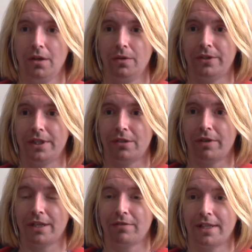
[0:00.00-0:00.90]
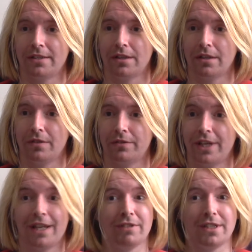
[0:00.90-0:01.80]
who's the great-grandson of
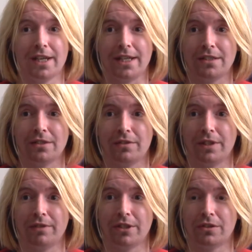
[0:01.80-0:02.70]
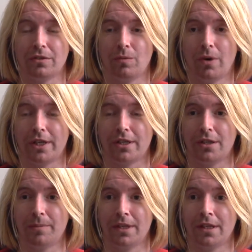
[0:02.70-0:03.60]
Sir Henry Tate, who the original White
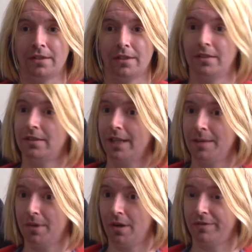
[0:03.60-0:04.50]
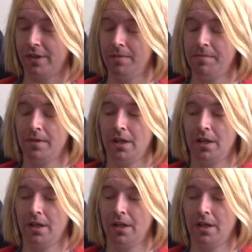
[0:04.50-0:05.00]
Cube in London is named after.